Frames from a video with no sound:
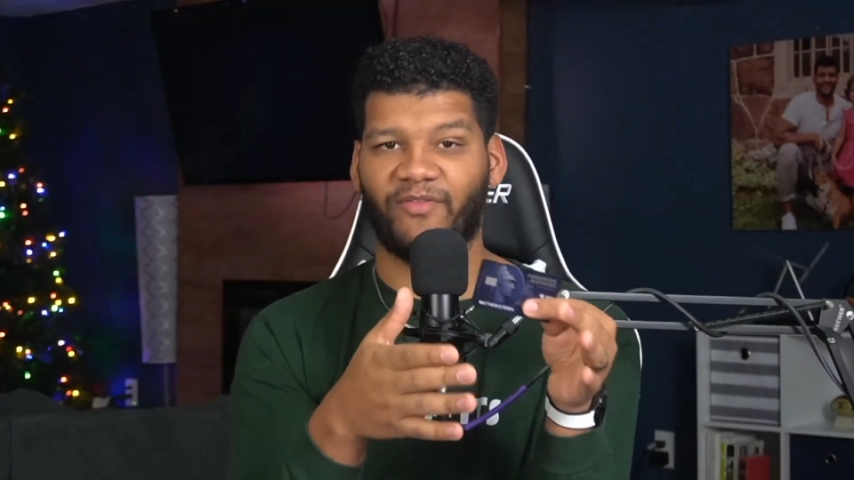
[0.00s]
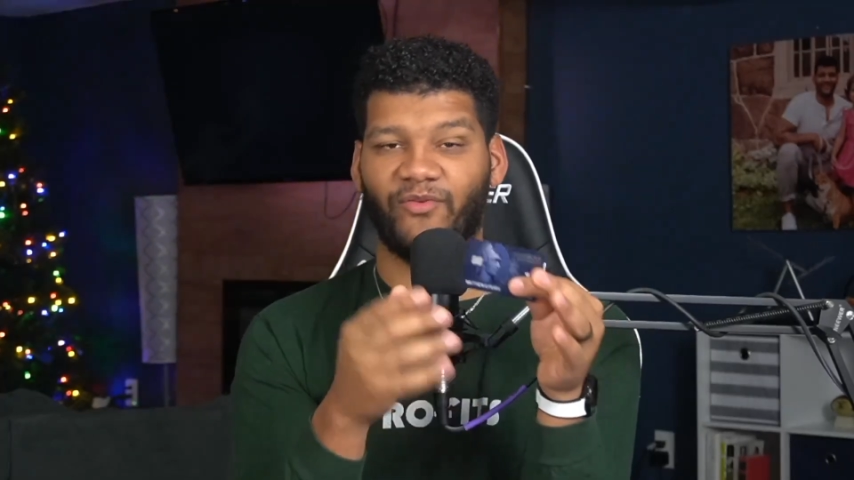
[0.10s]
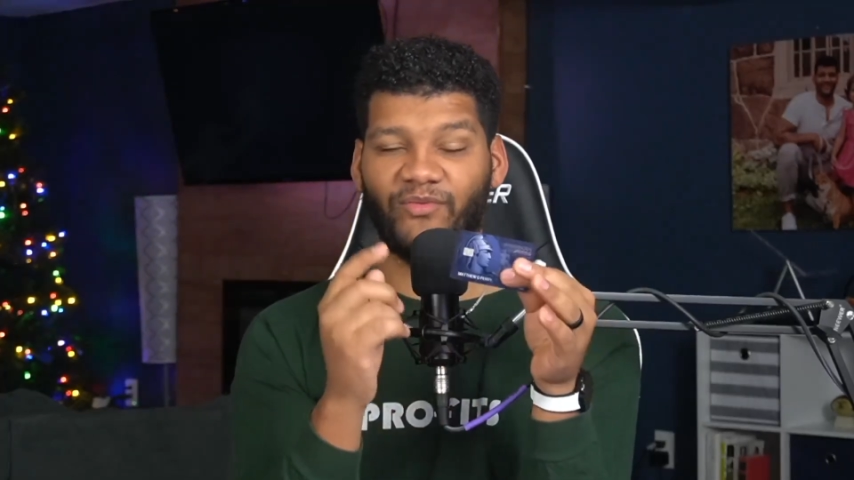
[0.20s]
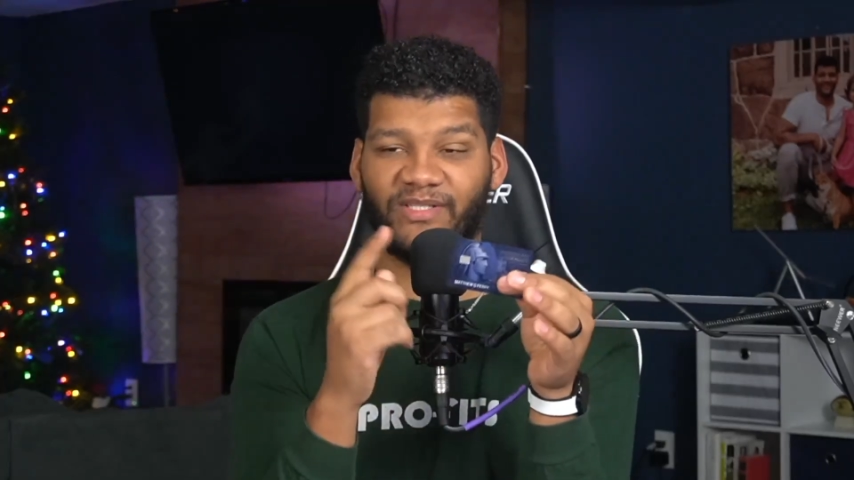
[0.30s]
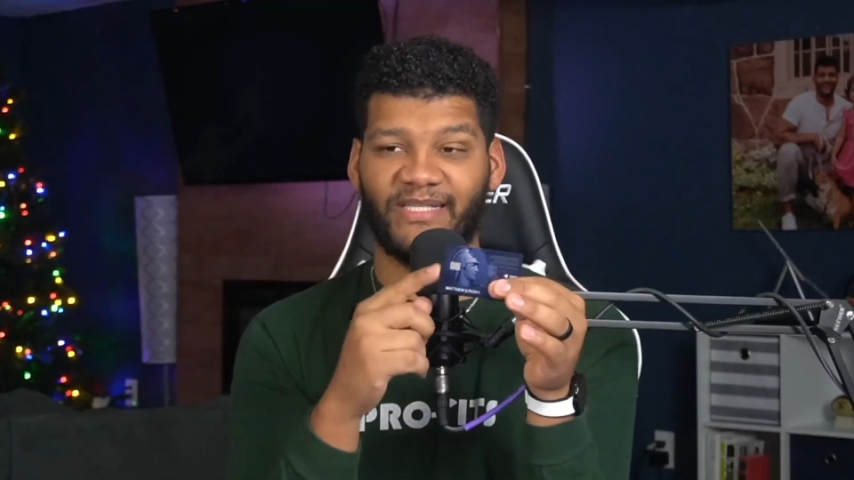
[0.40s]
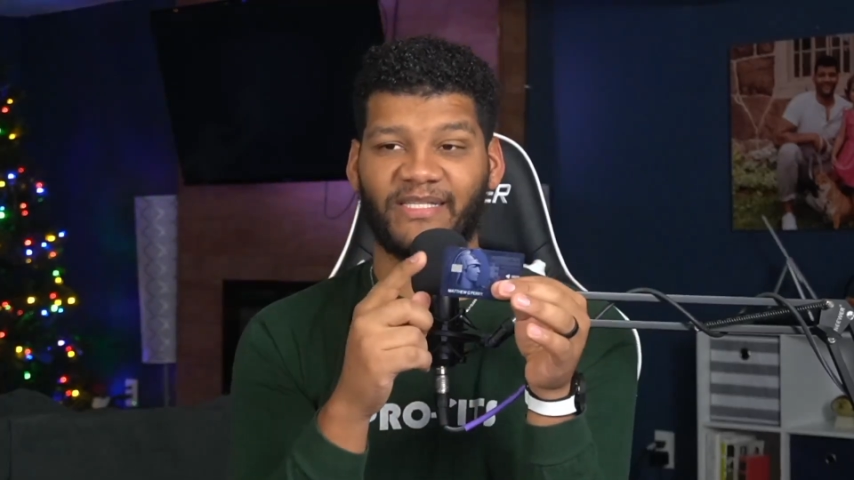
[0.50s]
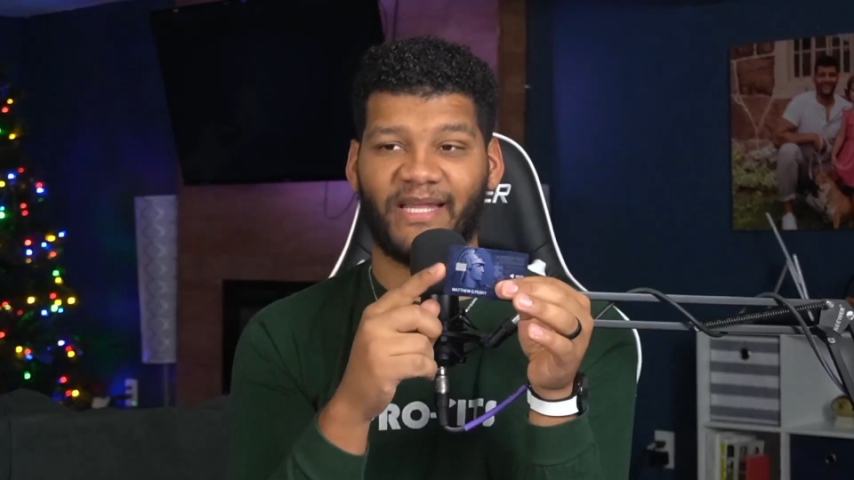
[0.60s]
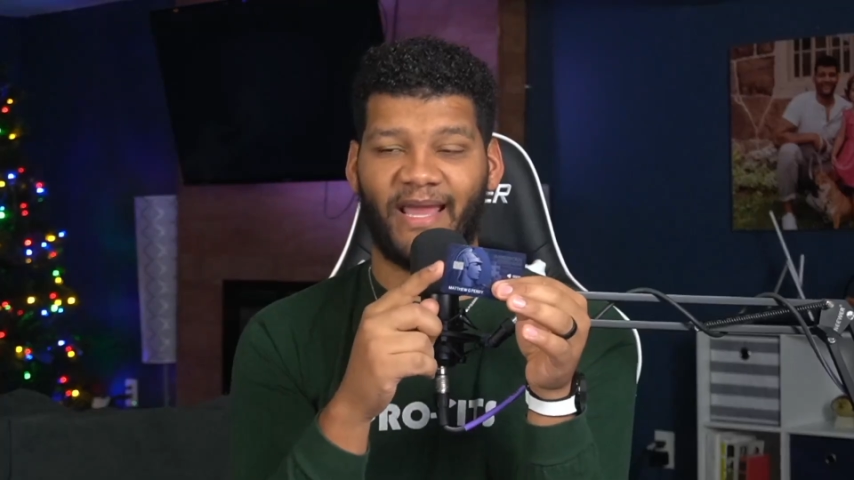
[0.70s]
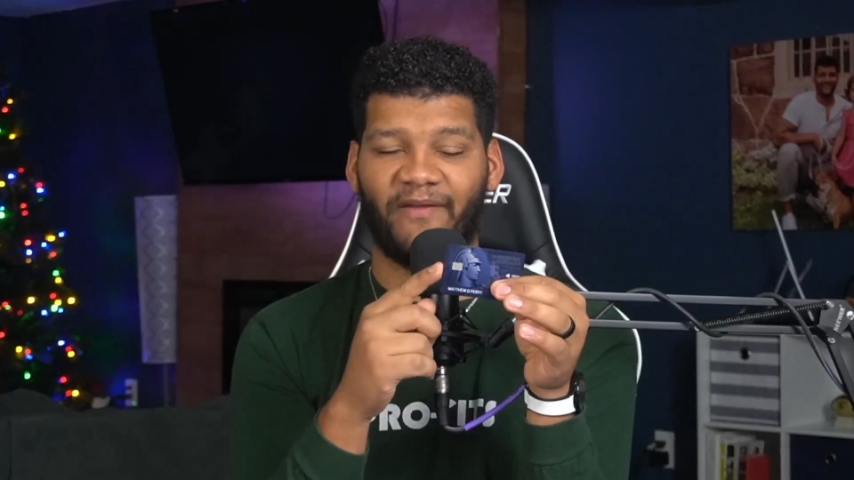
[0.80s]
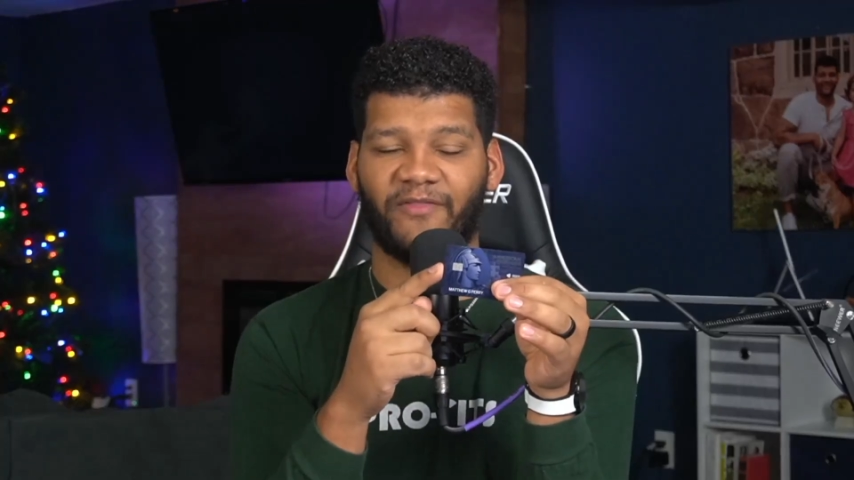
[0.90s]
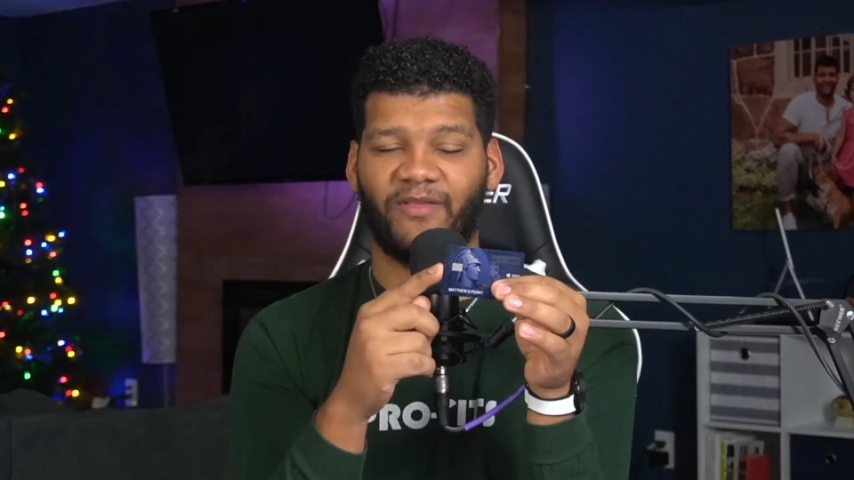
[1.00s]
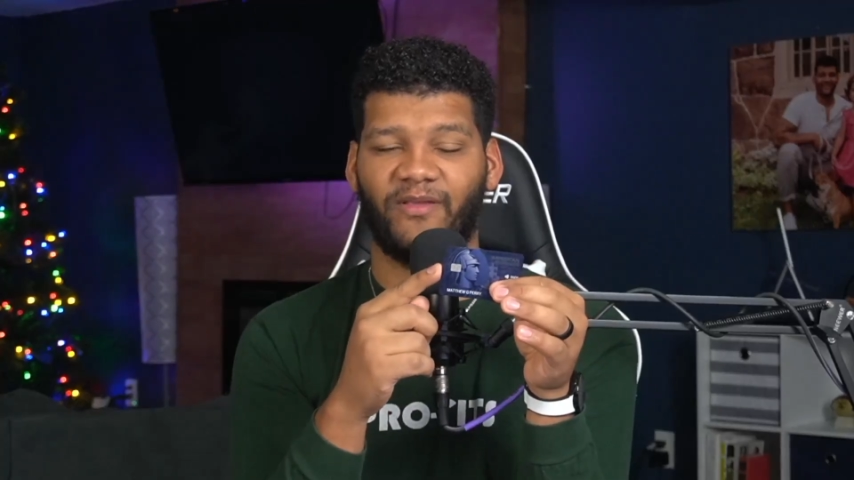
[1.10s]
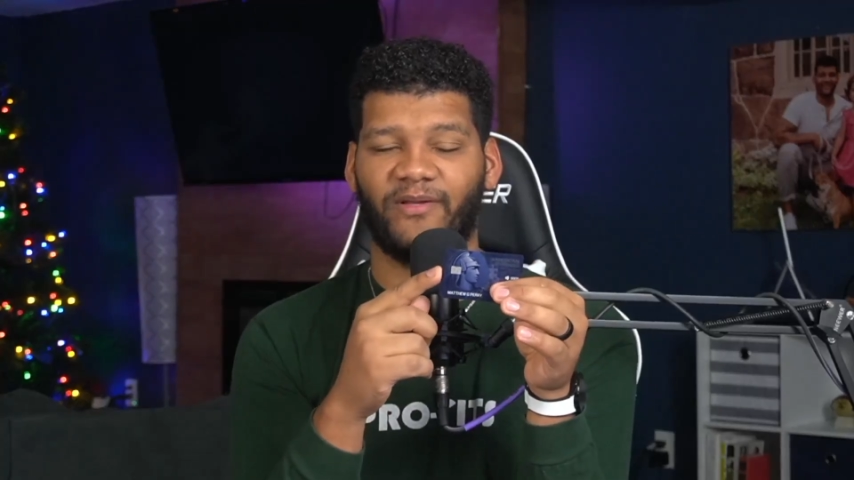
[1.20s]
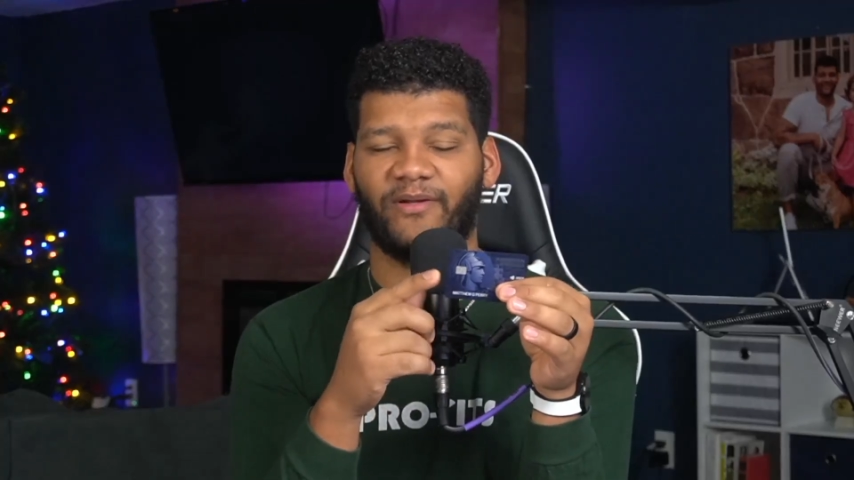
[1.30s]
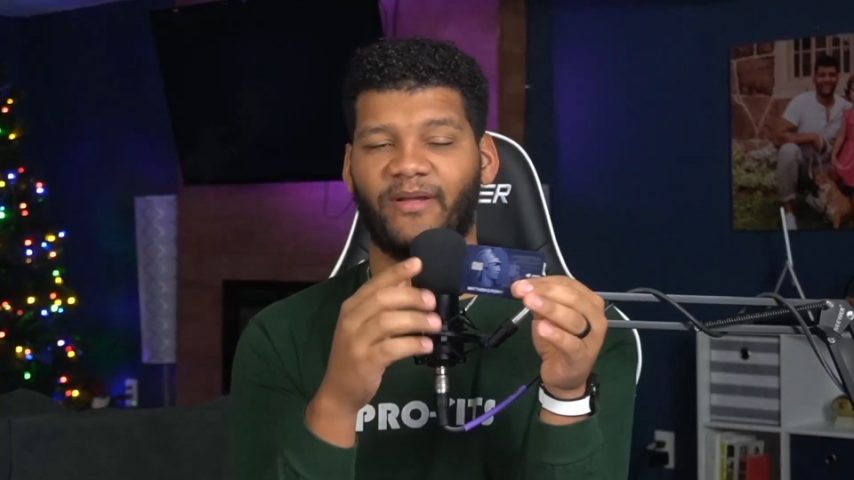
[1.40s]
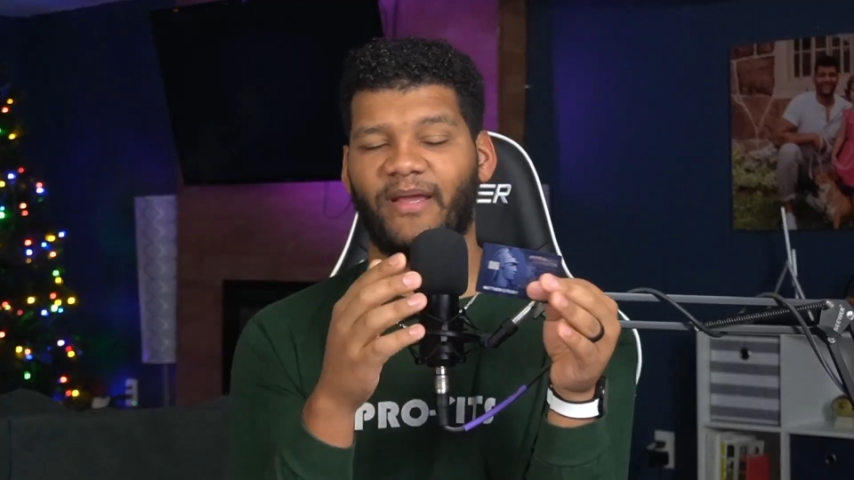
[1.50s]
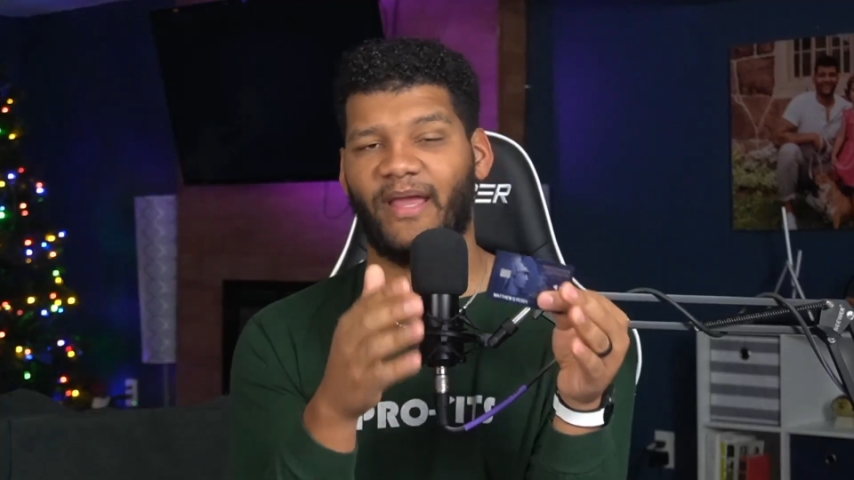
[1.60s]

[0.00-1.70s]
to use this half the year